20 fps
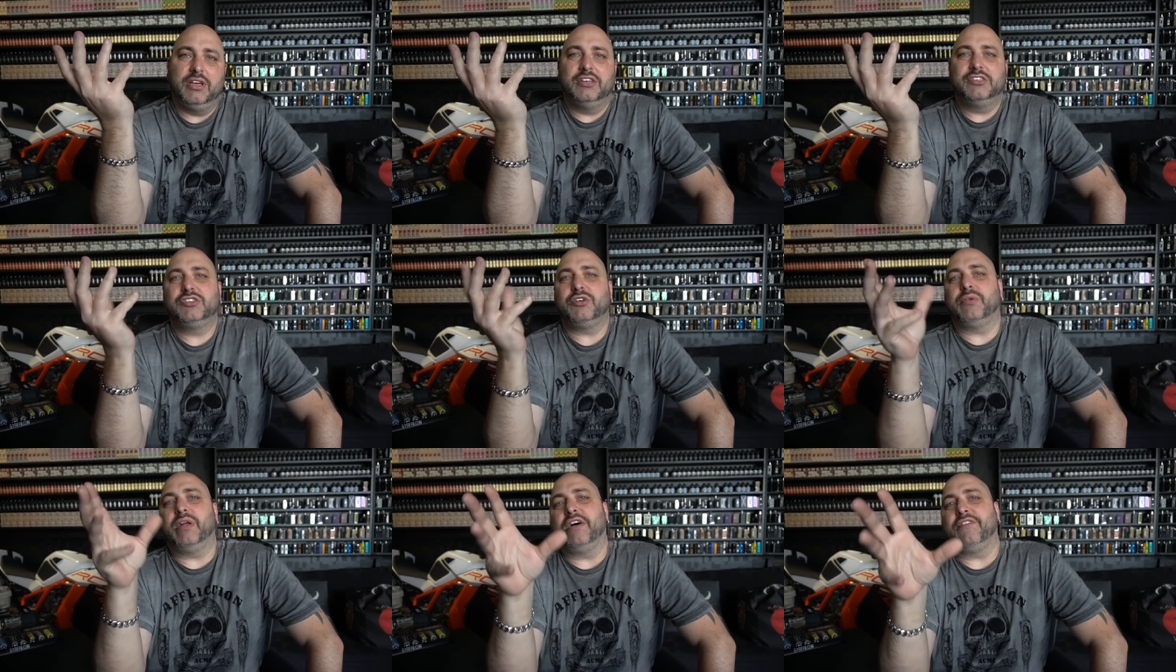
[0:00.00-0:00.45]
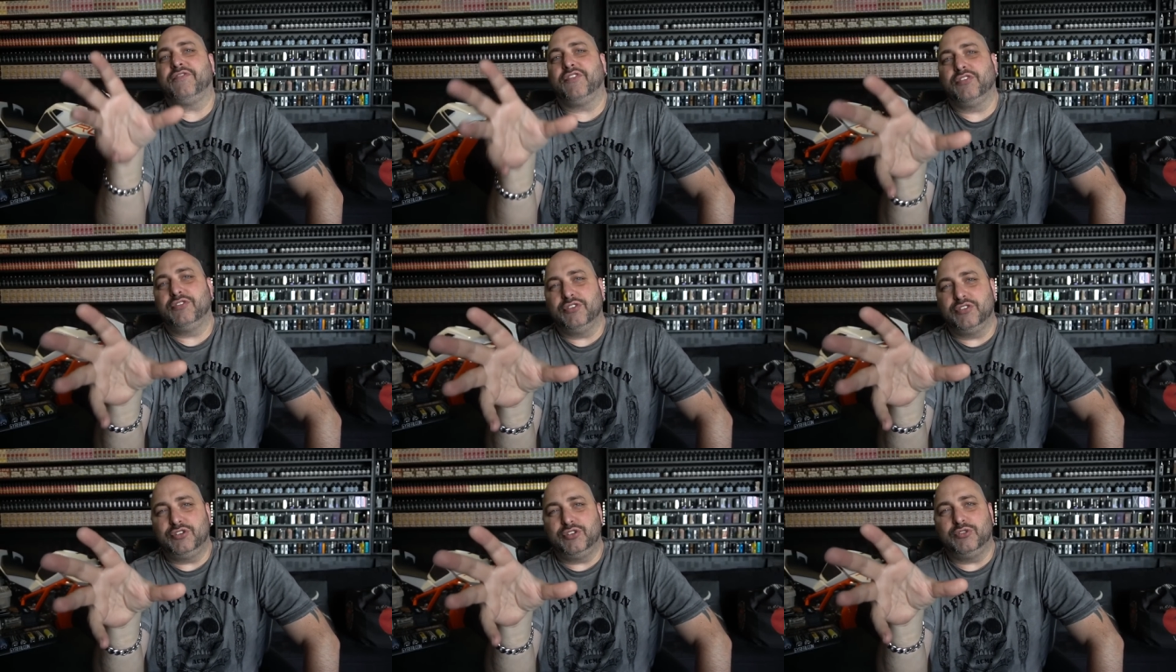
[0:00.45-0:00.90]
So, without
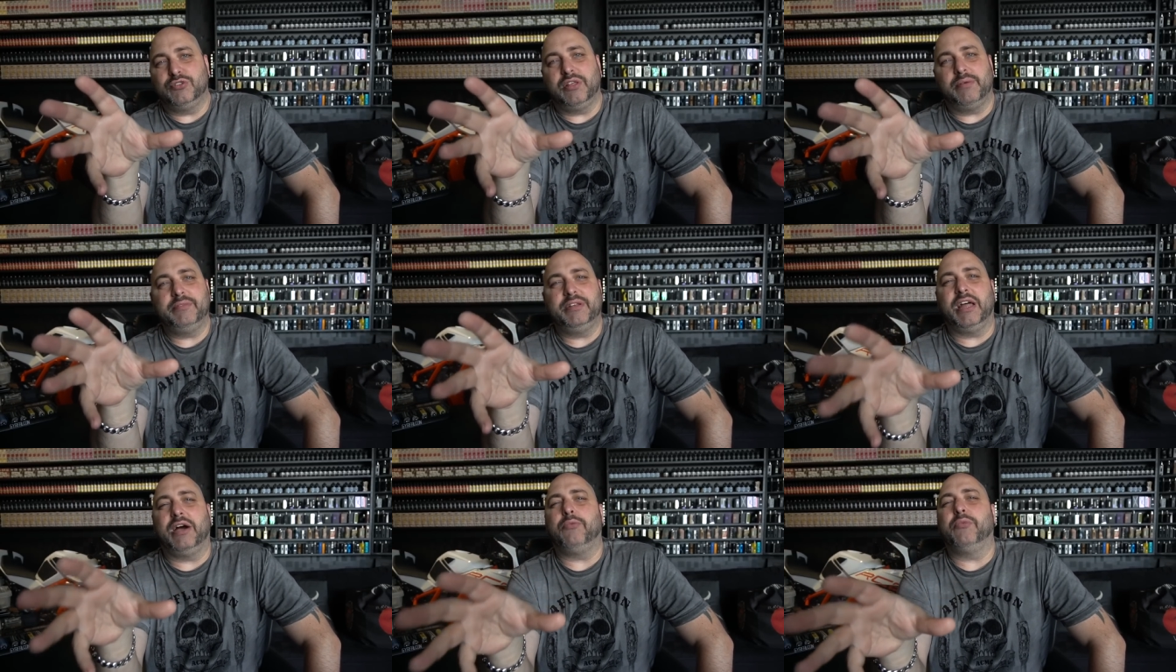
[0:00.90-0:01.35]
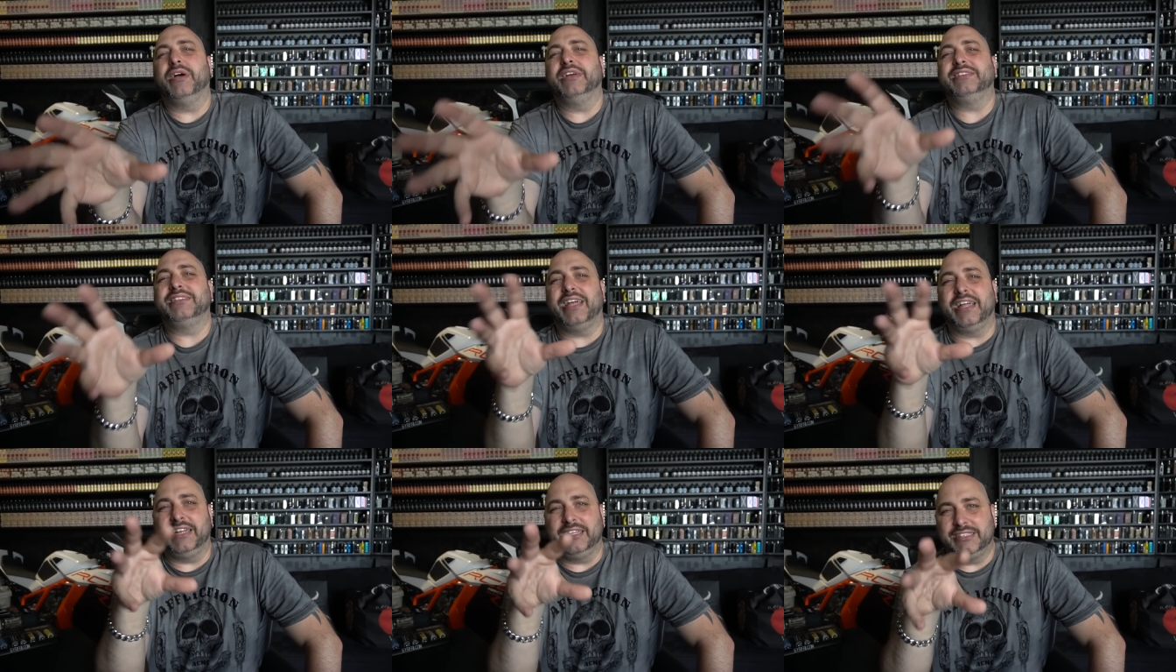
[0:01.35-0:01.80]
further ado, let me not
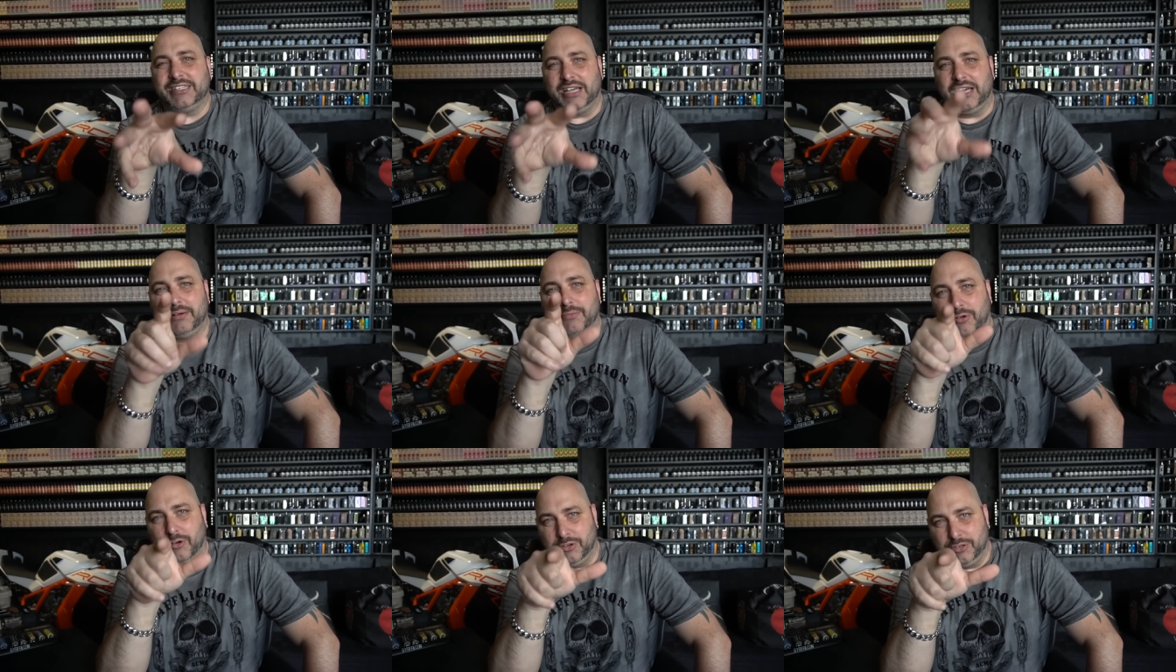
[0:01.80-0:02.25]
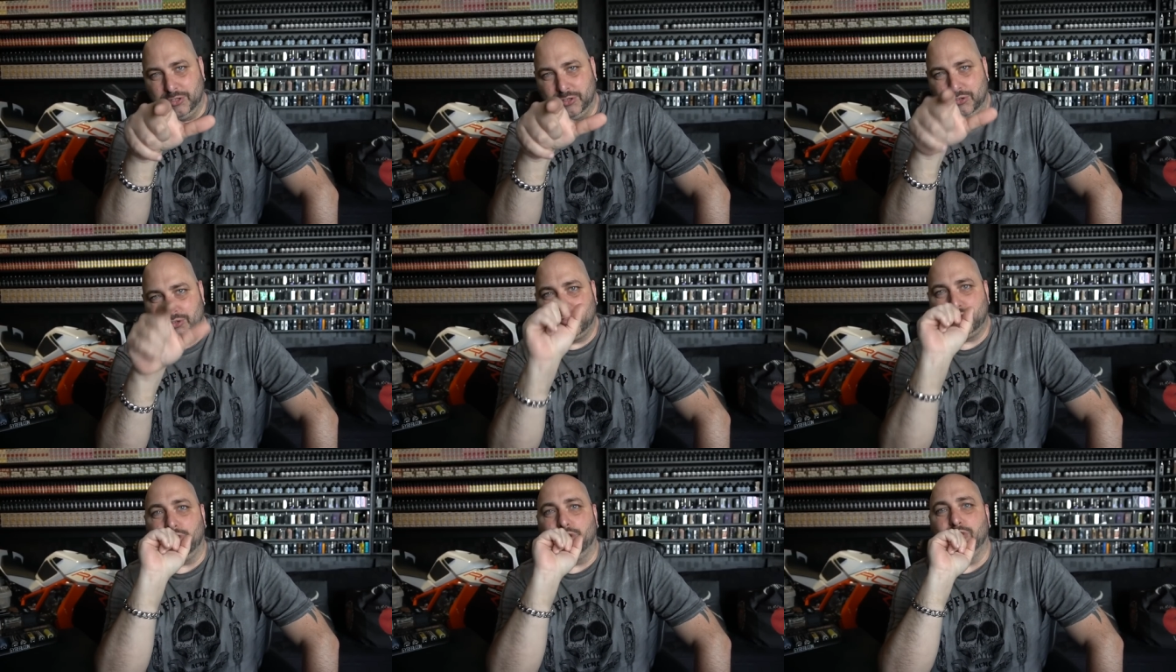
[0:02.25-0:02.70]
waste any time on you
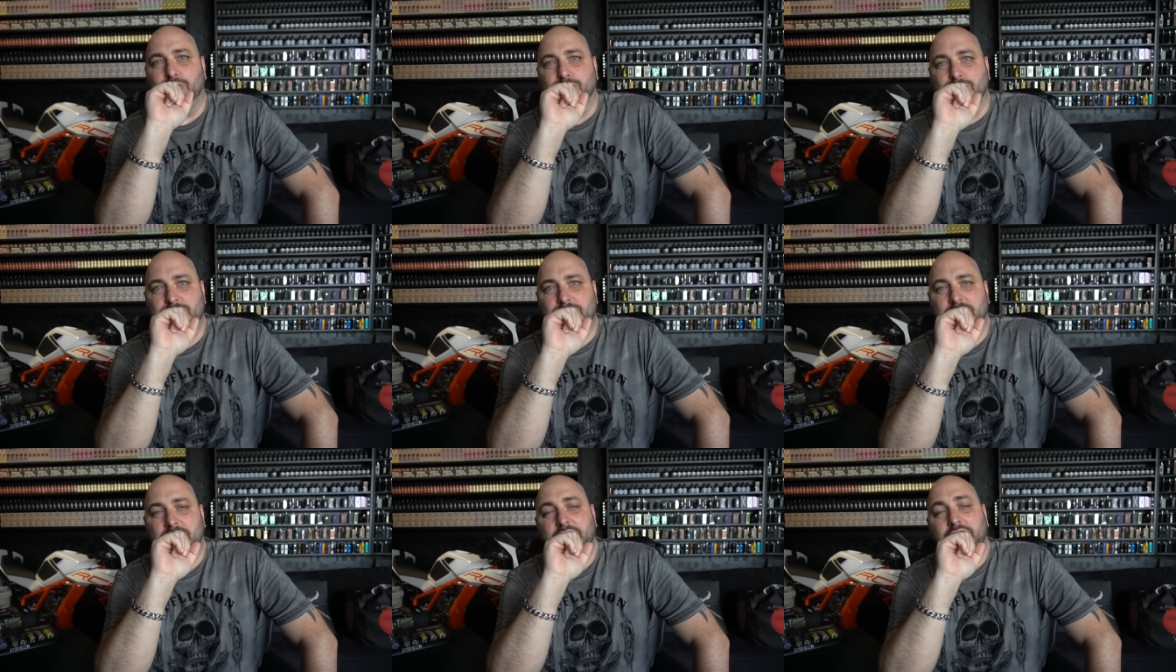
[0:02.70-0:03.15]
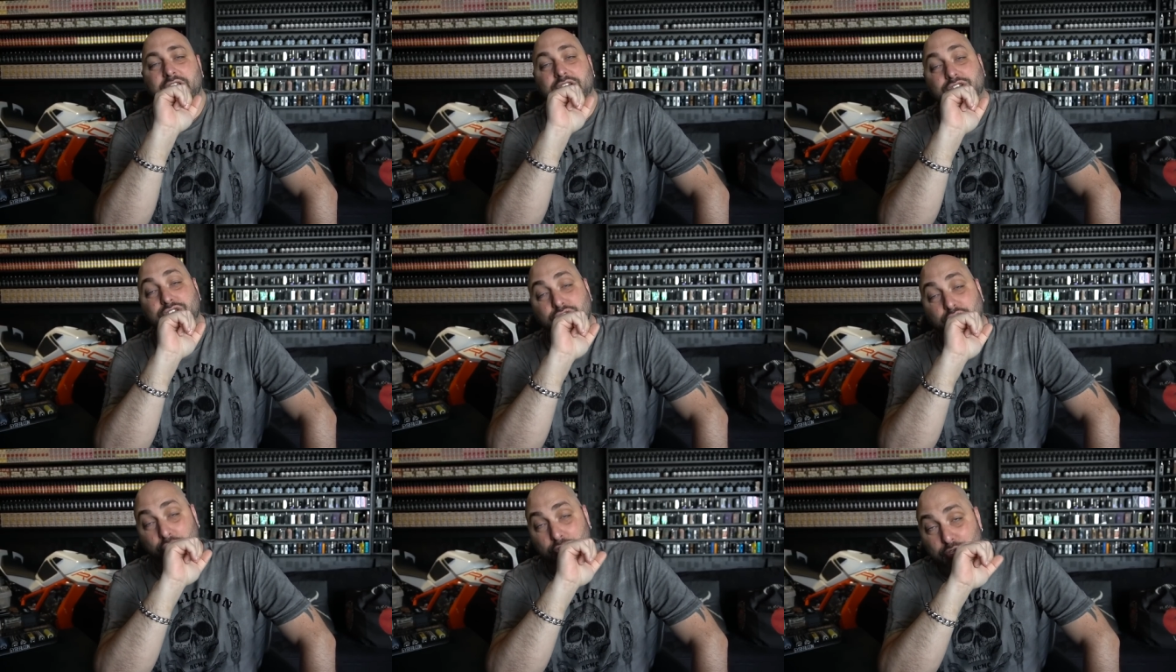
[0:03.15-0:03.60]
trolls.
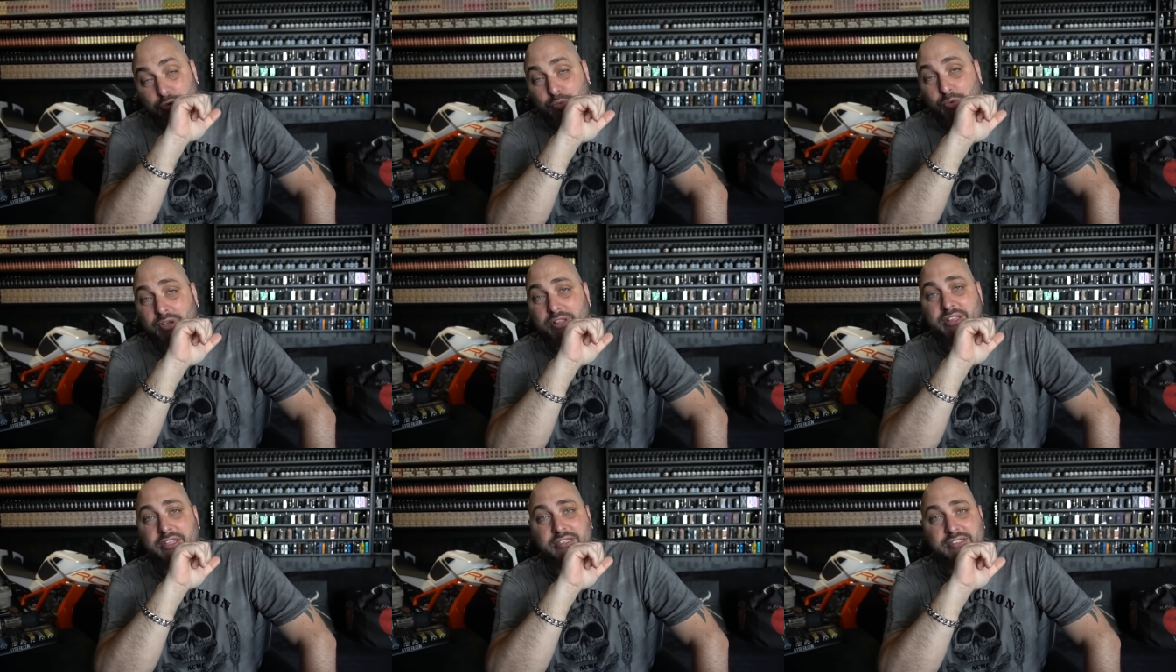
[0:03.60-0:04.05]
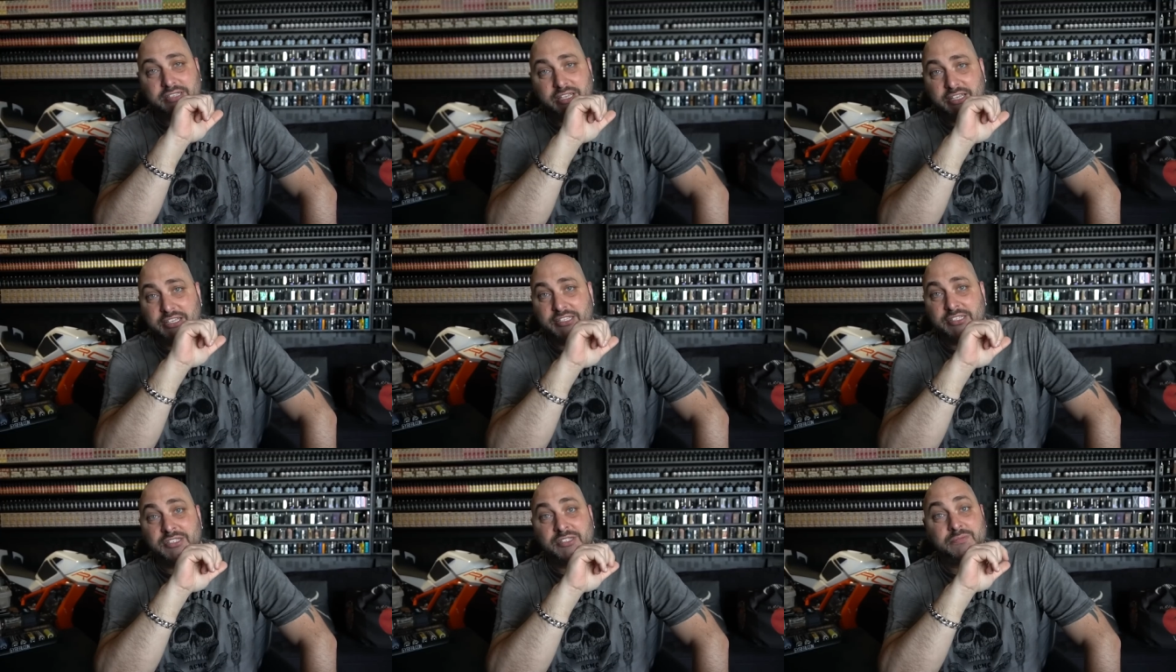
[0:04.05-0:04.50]
Show you what this
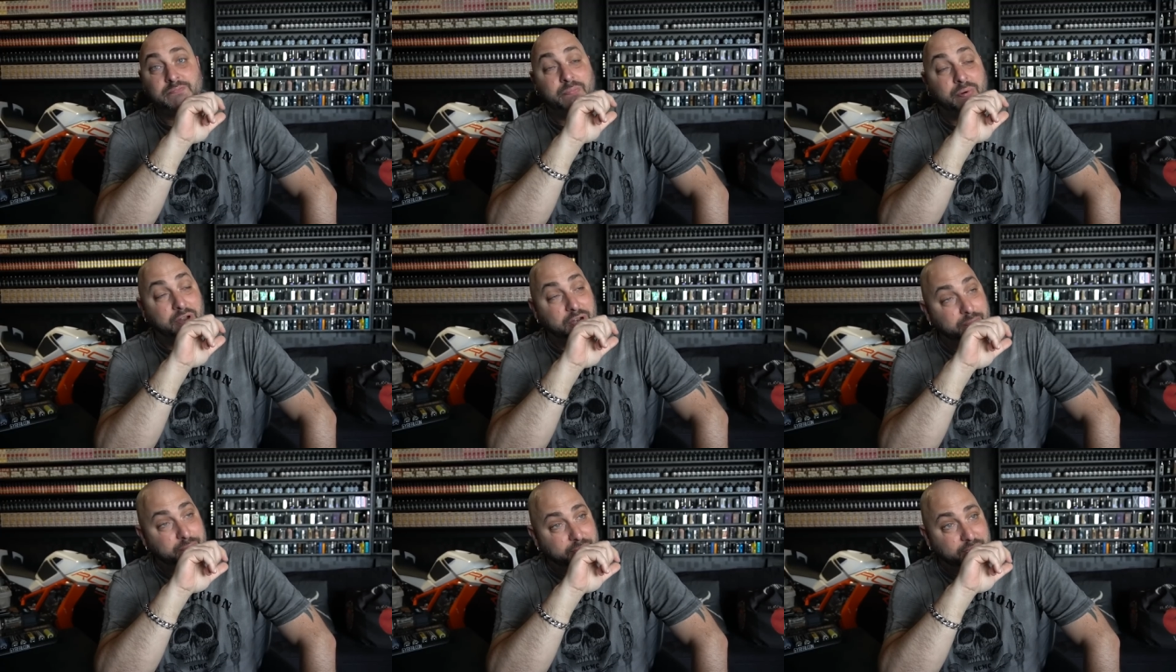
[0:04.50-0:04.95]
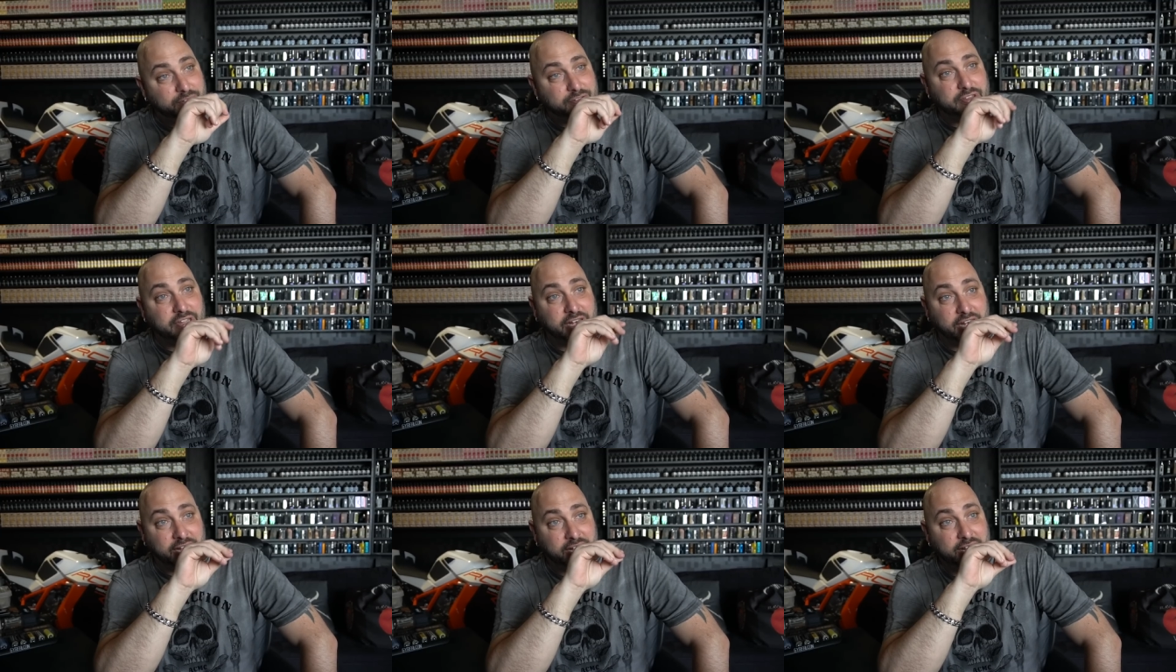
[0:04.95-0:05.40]
is, put a
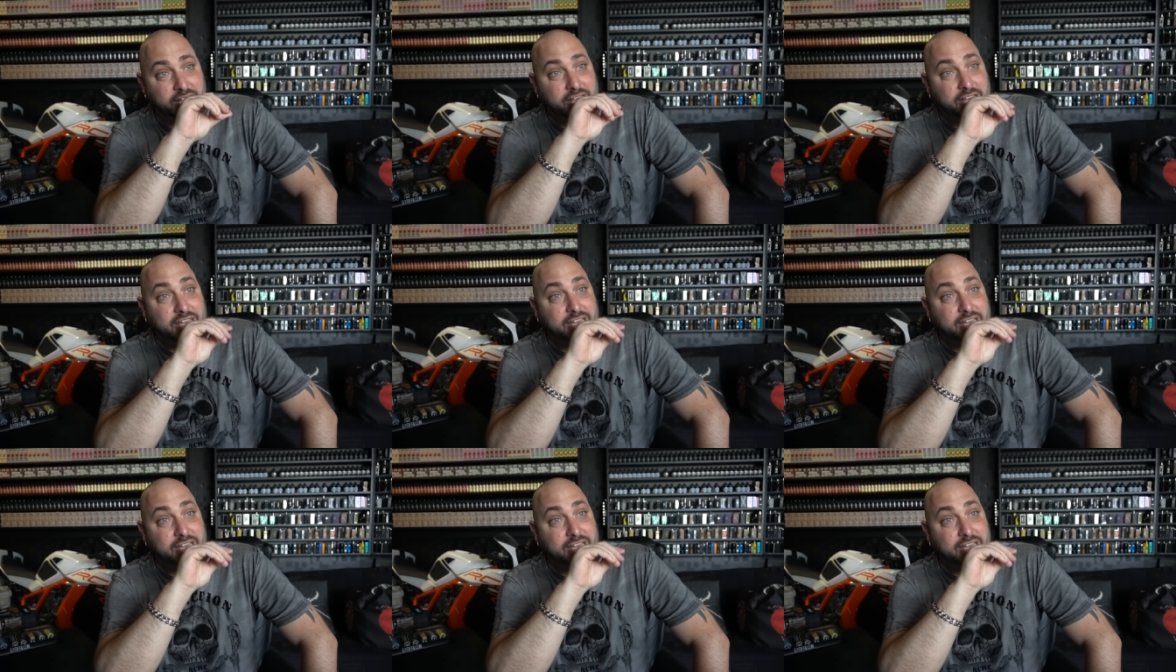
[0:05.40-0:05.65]
build in it.